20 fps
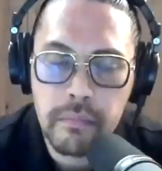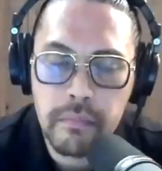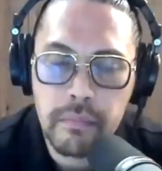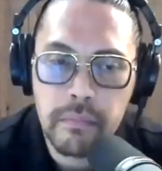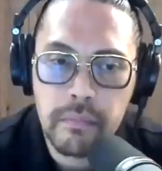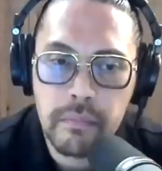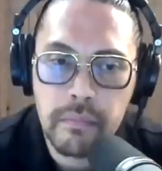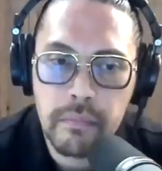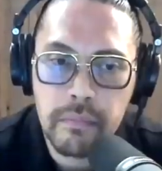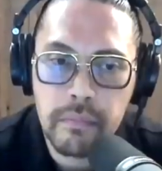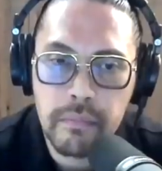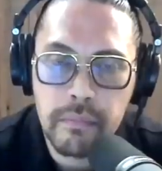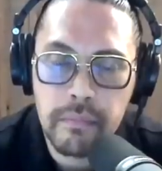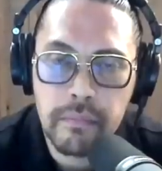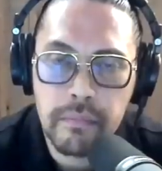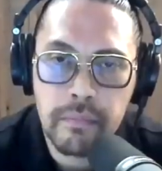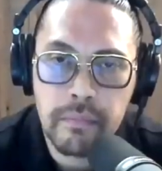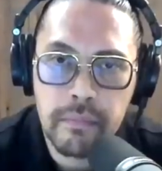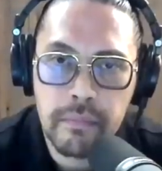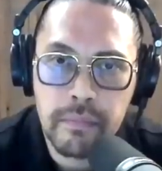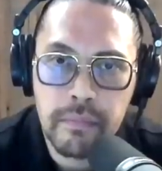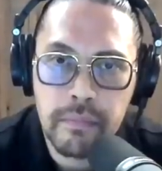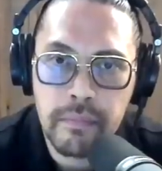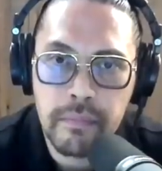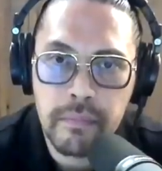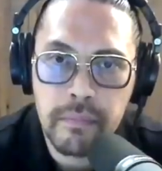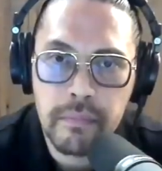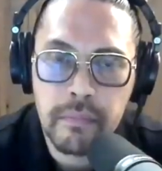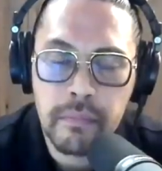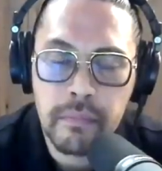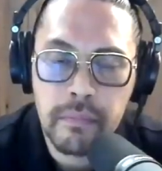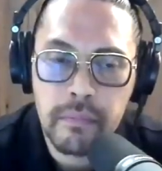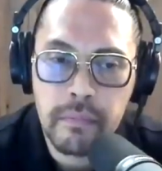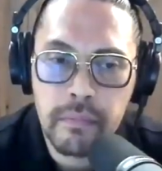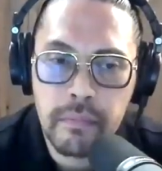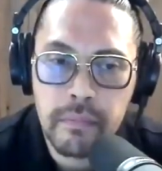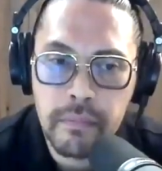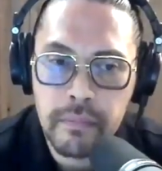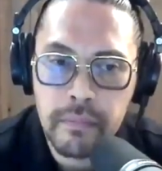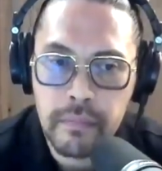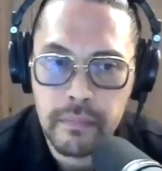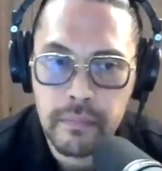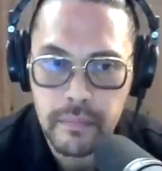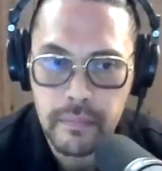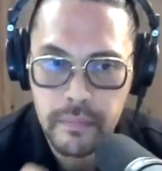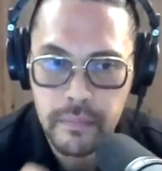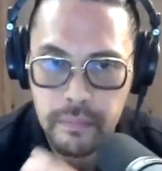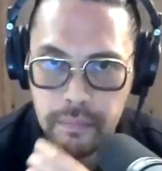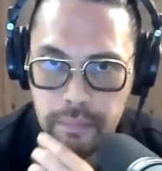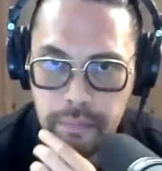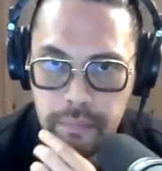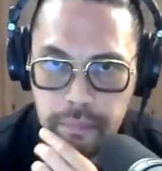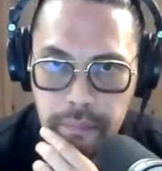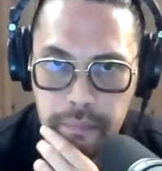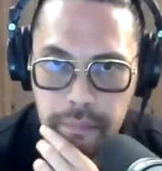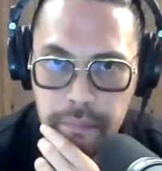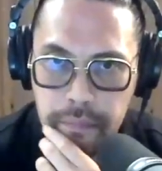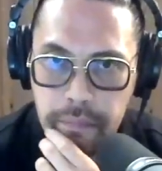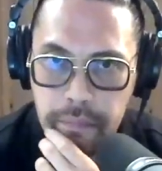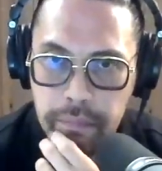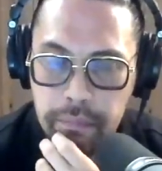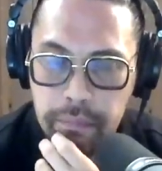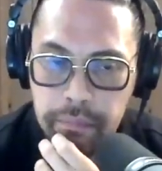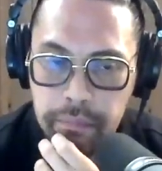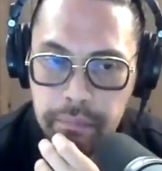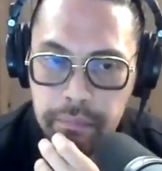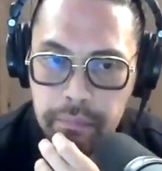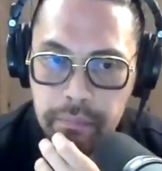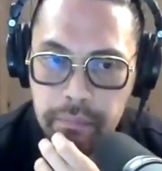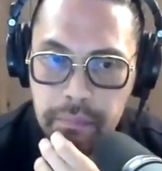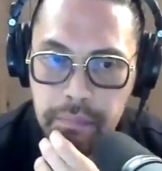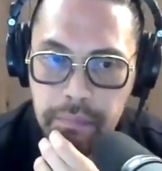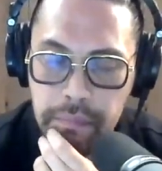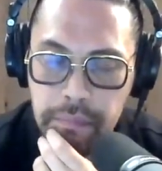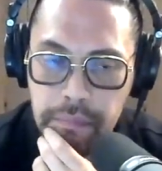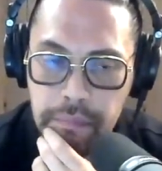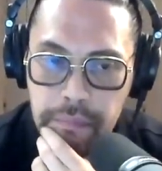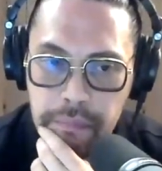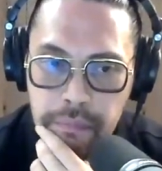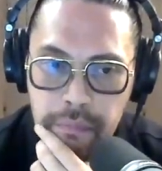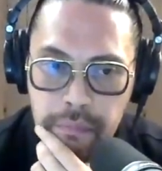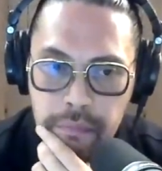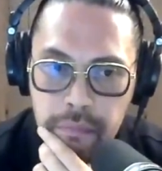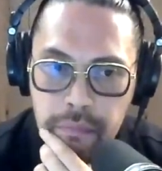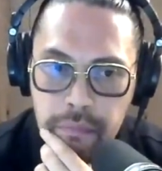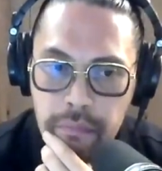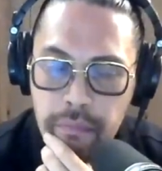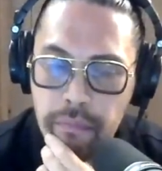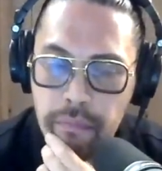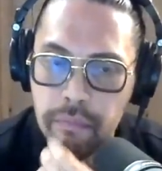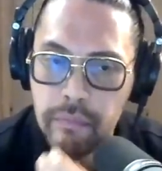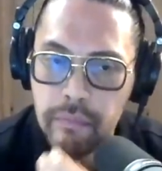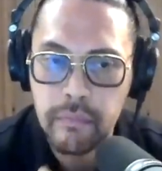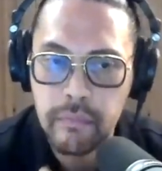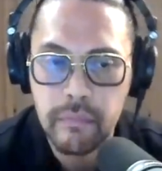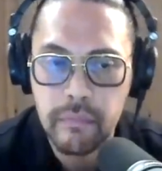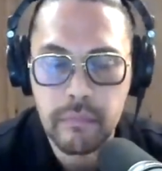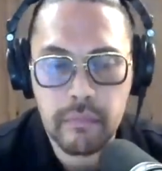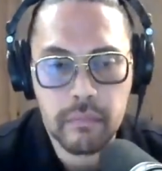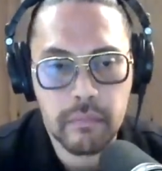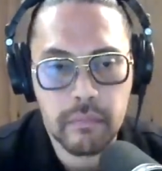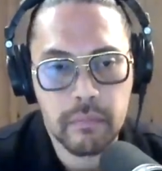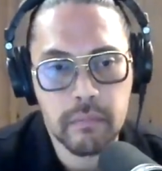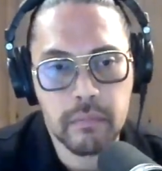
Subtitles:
This person isn't speaking.